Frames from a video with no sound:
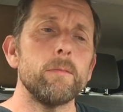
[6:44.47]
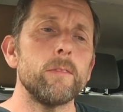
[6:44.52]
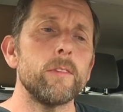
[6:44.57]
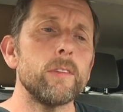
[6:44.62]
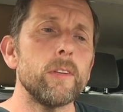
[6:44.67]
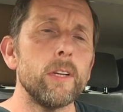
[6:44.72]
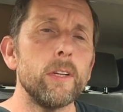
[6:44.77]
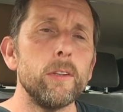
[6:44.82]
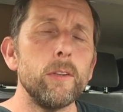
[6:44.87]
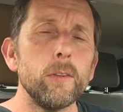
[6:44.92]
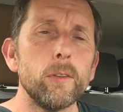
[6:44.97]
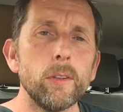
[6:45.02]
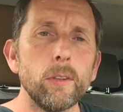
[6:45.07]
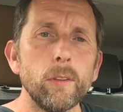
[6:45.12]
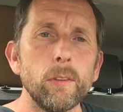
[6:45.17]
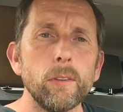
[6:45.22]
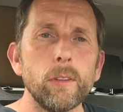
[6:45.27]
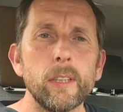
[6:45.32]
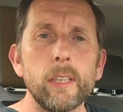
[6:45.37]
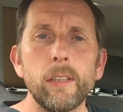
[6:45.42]
so you
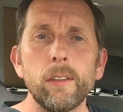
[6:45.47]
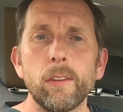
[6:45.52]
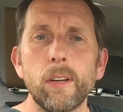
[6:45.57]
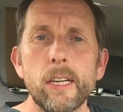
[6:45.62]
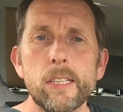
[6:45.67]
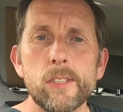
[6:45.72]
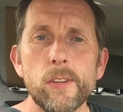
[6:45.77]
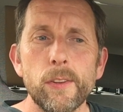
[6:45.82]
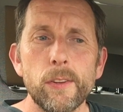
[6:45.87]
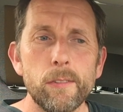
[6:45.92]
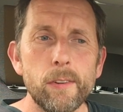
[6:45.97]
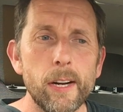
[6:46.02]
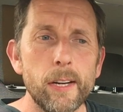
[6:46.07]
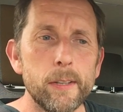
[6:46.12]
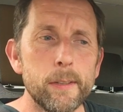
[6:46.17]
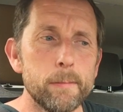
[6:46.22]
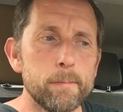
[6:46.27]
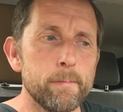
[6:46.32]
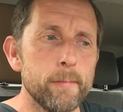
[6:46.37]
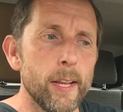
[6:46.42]
can keep your eyes on the
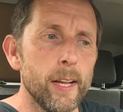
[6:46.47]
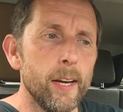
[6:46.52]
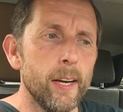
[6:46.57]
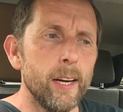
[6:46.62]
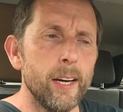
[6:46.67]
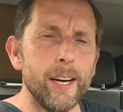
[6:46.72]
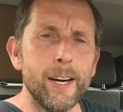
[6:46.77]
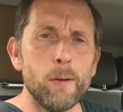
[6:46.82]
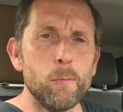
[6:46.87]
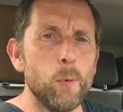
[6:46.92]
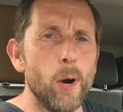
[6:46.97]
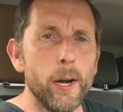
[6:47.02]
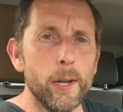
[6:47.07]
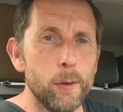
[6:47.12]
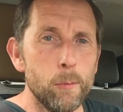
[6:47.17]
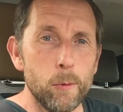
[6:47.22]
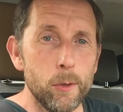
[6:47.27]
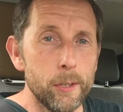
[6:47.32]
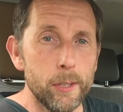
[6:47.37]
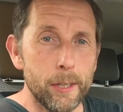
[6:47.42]
road. Why
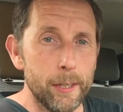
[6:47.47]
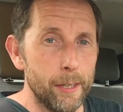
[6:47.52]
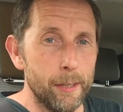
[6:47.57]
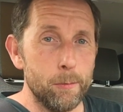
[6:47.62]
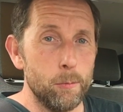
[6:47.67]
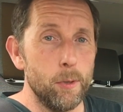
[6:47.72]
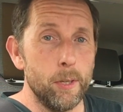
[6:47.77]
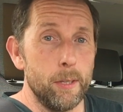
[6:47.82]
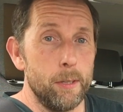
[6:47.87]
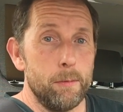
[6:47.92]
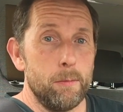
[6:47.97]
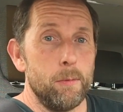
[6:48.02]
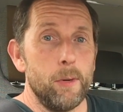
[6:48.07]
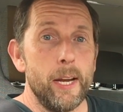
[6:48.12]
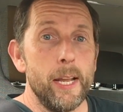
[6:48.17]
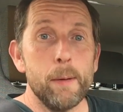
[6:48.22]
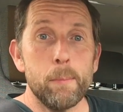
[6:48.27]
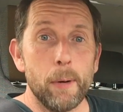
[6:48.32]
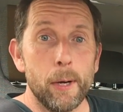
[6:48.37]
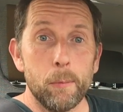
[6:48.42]
you would,
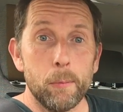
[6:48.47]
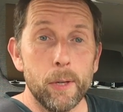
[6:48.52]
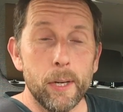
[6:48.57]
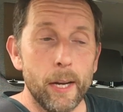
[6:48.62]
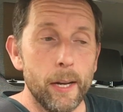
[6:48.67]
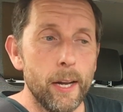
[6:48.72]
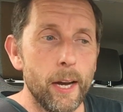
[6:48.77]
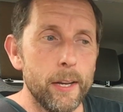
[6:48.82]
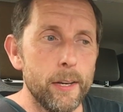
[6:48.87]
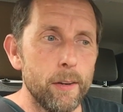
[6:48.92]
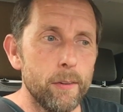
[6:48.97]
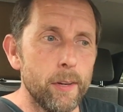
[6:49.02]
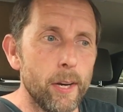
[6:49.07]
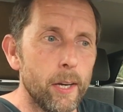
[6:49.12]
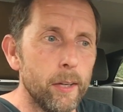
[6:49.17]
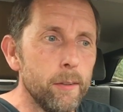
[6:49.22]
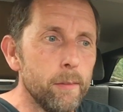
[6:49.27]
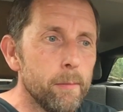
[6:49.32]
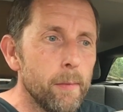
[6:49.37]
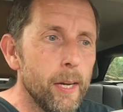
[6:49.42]
why anybody would, I don't
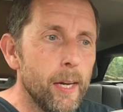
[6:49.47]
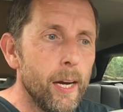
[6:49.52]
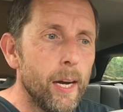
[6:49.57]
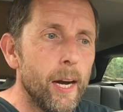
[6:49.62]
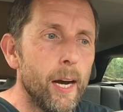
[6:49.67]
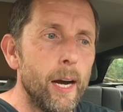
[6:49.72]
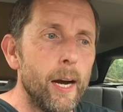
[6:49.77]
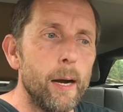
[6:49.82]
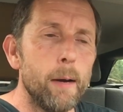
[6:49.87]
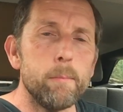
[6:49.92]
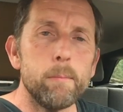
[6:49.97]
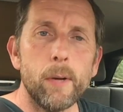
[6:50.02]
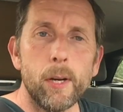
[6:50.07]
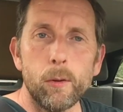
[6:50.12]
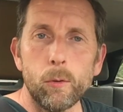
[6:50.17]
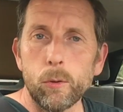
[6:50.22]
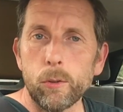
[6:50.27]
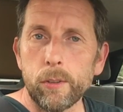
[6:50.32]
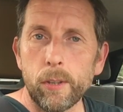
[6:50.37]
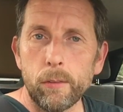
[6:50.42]
know. But
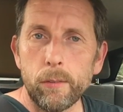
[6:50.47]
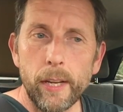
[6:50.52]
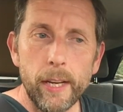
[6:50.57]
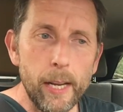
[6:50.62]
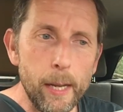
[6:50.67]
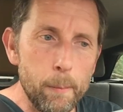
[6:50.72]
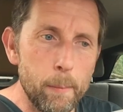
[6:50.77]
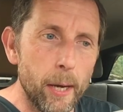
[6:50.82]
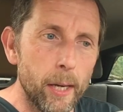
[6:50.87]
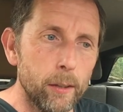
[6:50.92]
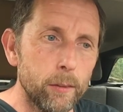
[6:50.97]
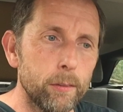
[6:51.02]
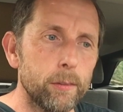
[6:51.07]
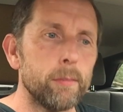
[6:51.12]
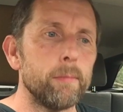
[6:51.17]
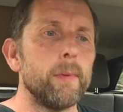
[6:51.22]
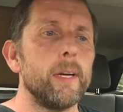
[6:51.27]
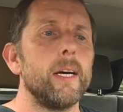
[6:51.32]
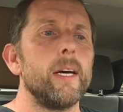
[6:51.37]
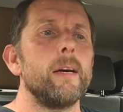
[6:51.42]
it would also read
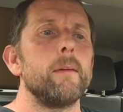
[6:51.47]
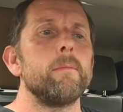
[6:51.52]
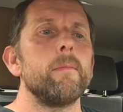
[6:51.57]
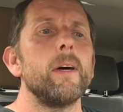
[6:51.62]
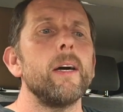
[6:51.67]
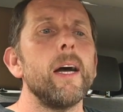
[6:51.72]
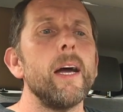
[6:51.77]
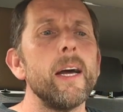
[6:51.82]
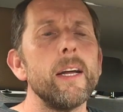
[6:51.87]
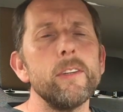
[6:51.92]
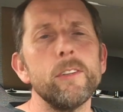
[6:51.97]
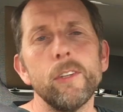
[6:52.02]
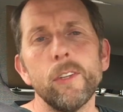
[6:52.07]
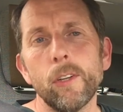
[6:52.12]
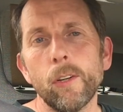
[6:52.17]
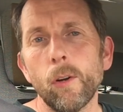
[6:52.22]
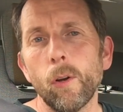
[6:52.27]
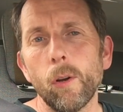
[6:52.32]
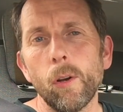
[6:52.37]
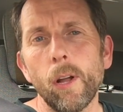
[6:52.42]
emails, and you
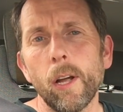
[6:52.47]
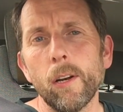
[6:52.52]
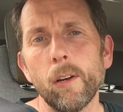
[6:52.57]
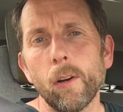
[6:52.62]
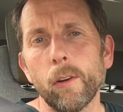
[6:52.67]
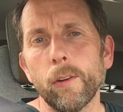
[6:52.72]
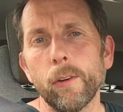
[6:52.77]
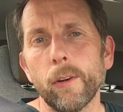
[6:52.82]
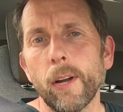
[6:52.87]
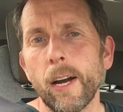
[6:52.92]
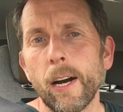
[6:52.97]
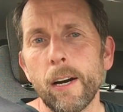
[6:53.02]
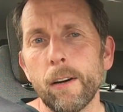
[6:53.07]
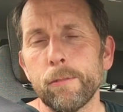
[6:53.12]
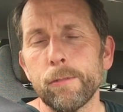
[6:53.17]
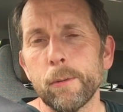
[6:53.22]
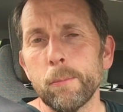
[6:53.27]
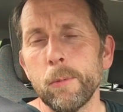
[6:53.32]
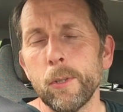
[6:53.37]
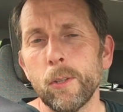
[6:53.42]
can unlock your
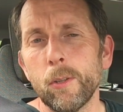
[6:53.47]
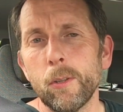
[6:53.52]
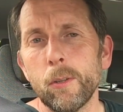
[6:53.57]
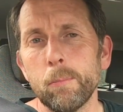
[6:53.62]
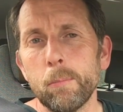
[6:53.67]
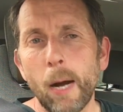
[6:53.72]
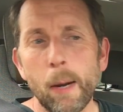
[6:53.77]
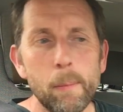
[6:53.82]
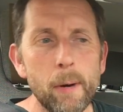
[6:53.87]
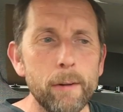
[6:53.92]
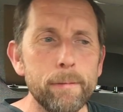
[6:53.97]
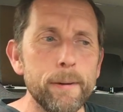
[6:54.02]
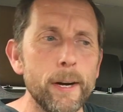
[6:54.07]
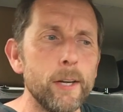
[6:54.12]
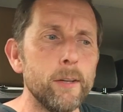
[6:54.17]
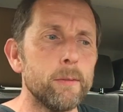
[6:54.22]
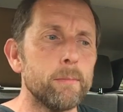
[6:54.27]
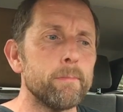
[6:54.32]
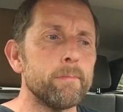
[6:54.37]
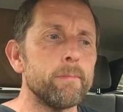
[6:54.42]
car from your mobile
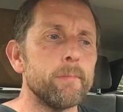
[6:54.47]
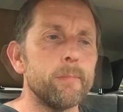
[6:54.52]
phone.